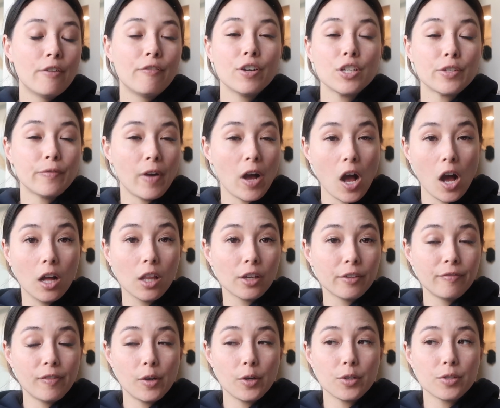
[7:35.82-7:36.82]
first of all
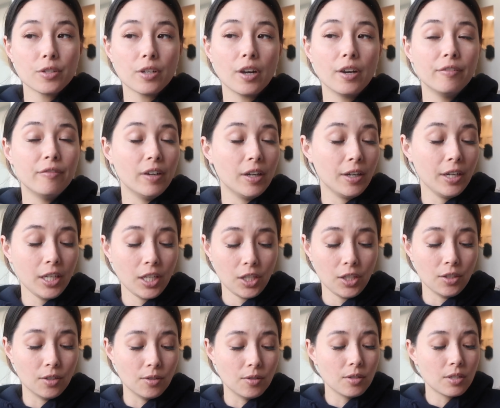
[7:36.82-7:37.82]
our photos are very
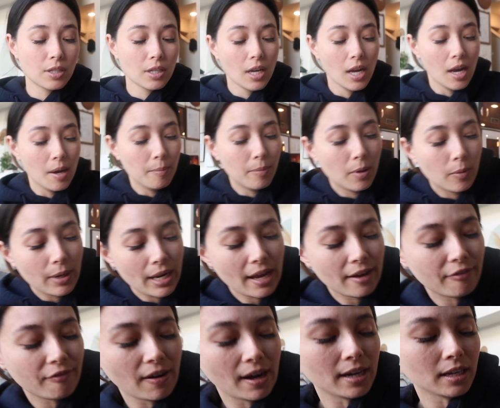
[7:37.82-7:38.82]
cute, but we
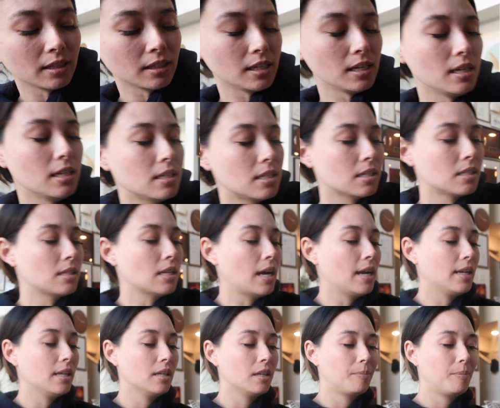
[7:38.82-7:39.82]
have finally
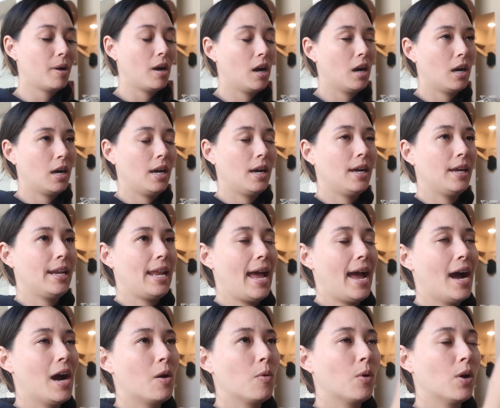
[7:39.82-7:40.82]
decided upon
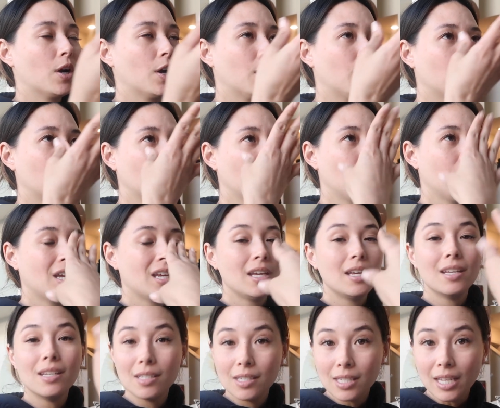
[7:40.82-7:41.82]
our
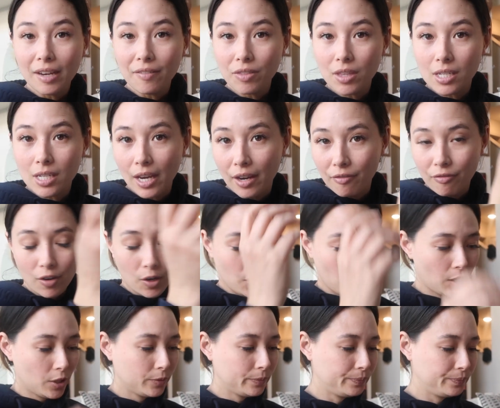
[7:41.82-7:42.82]
save the date
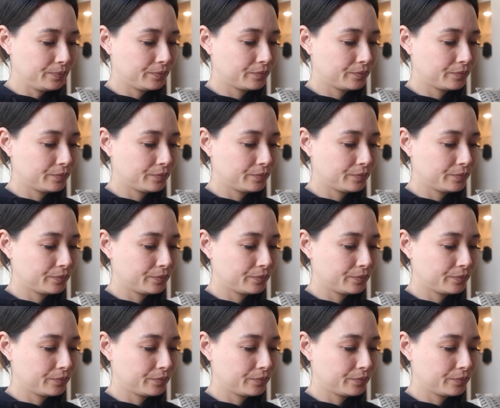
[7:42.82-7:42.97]
photo.